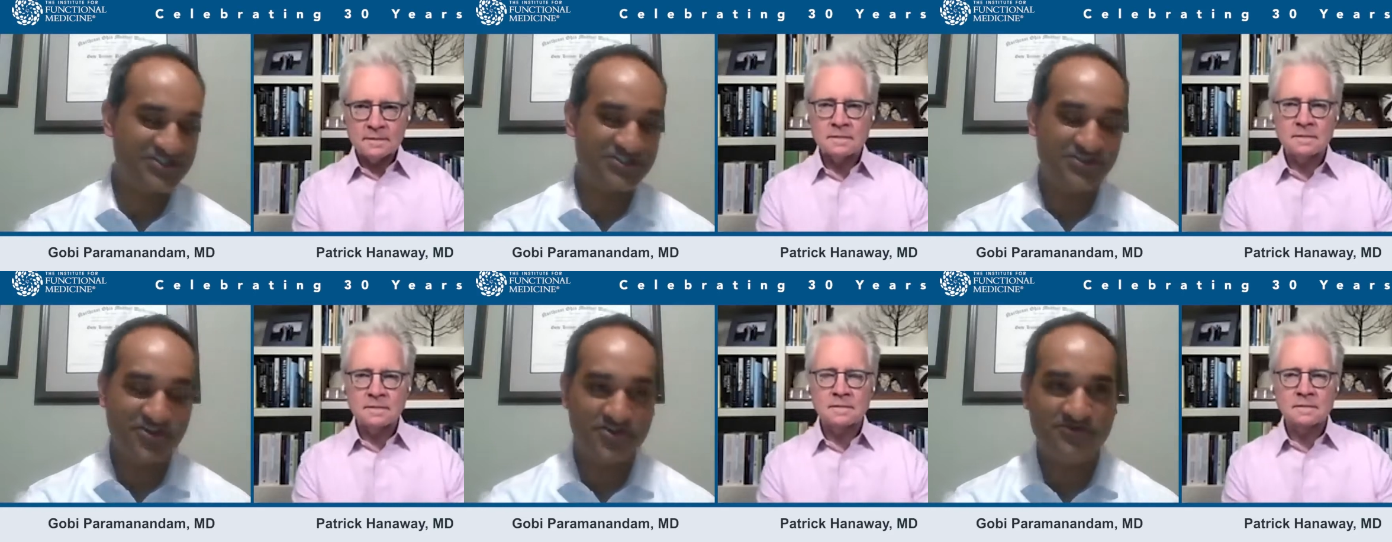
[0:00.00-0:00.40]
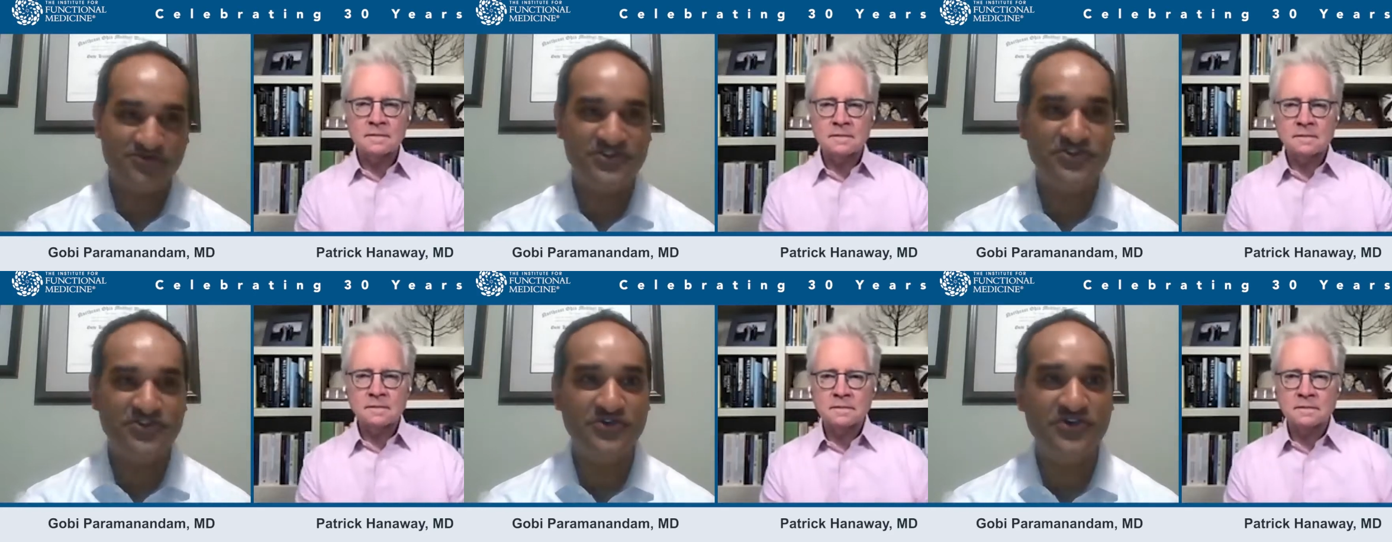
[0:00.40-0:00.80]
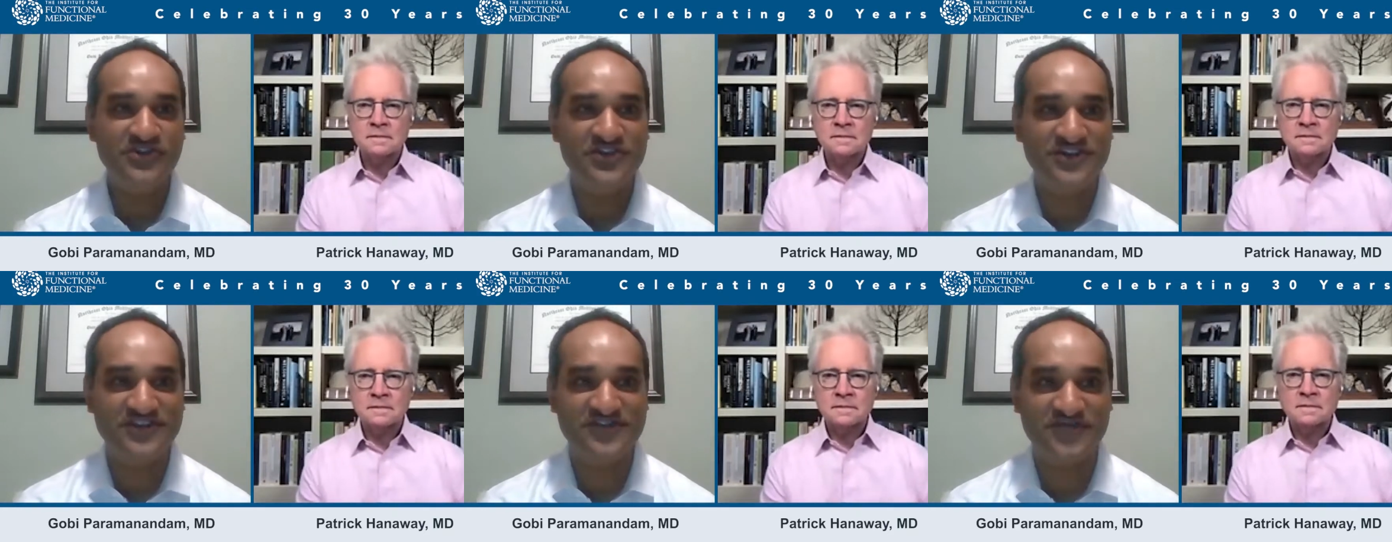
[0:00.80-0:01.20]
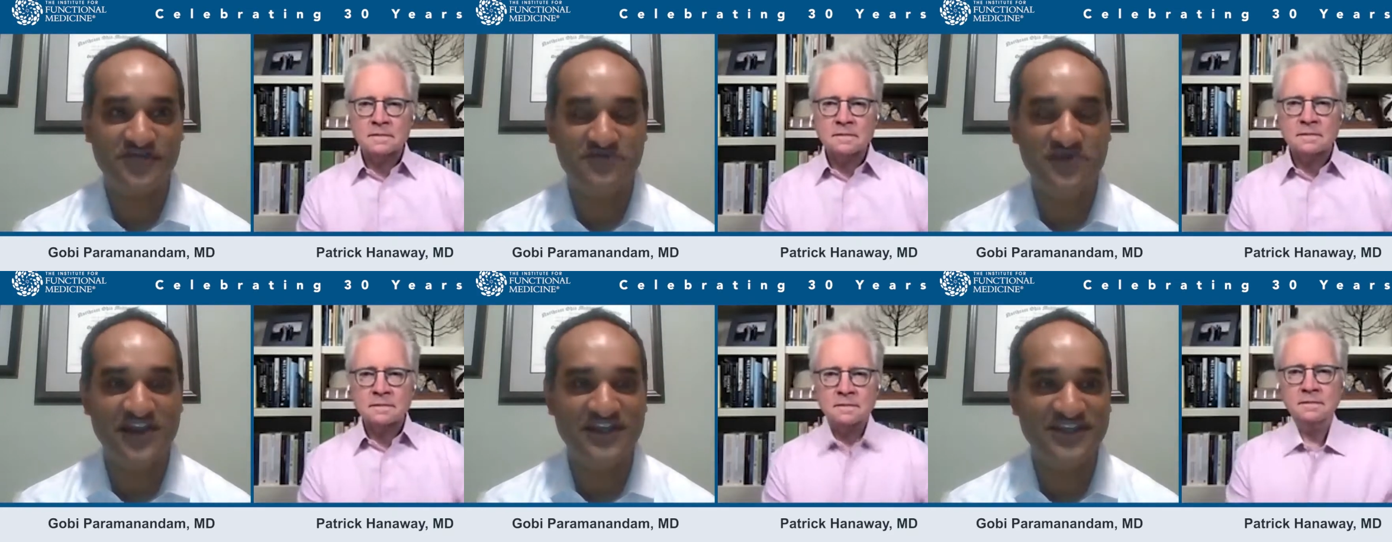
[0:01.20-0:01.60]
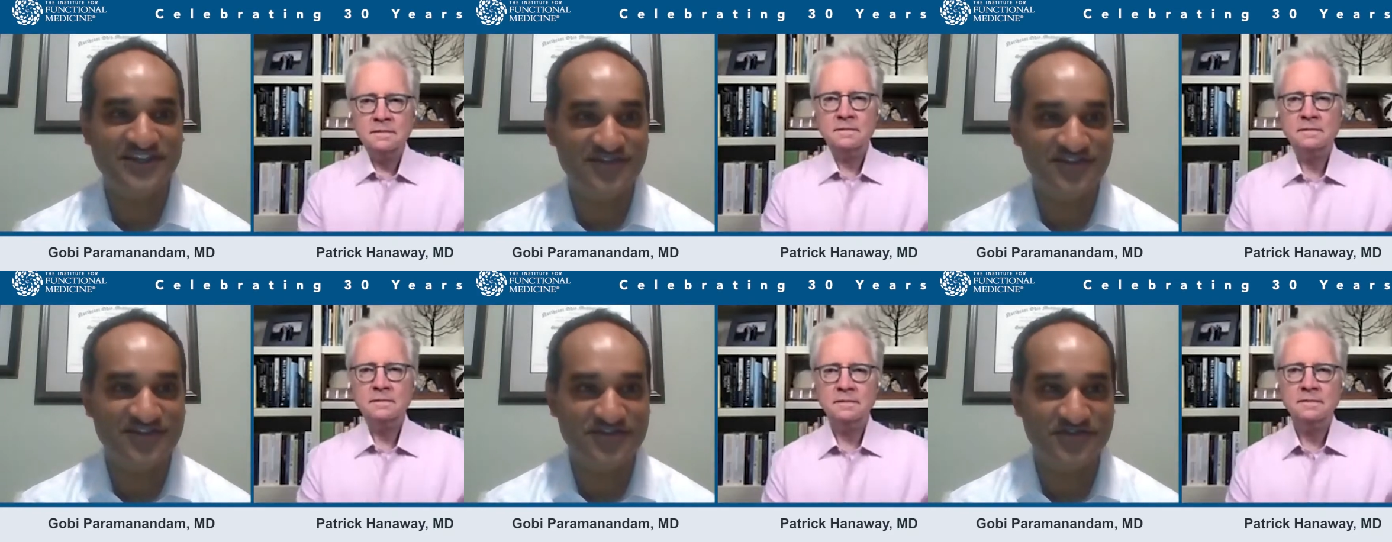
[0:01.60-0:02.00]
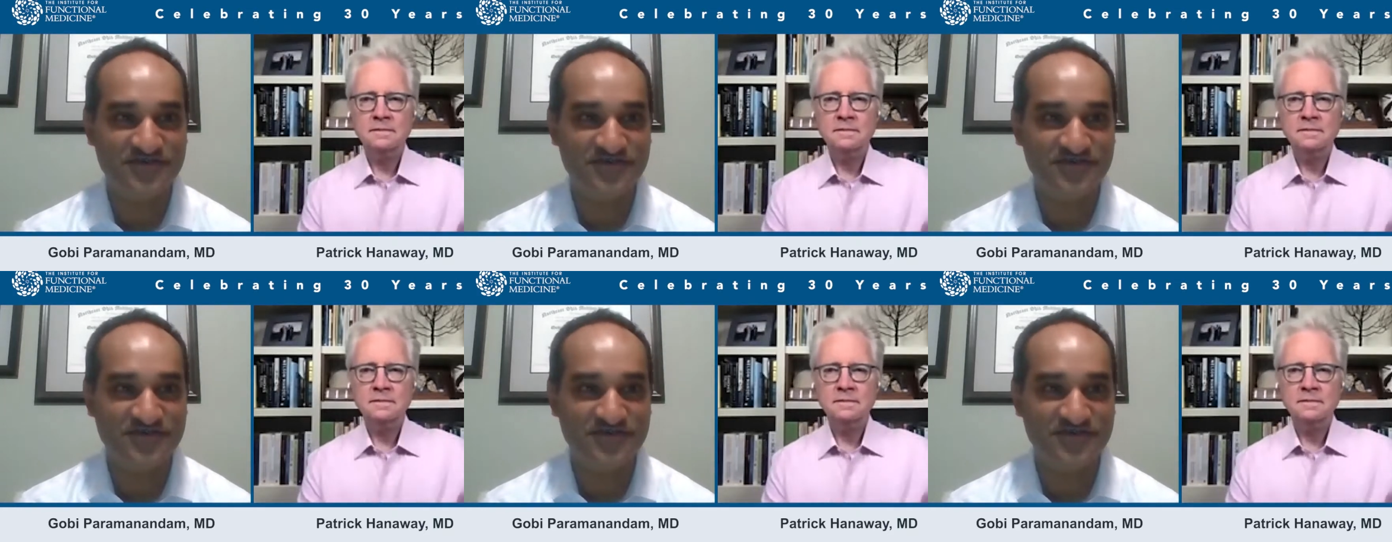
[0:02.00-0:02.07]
Speaker 1: you know you've been doing this for many years.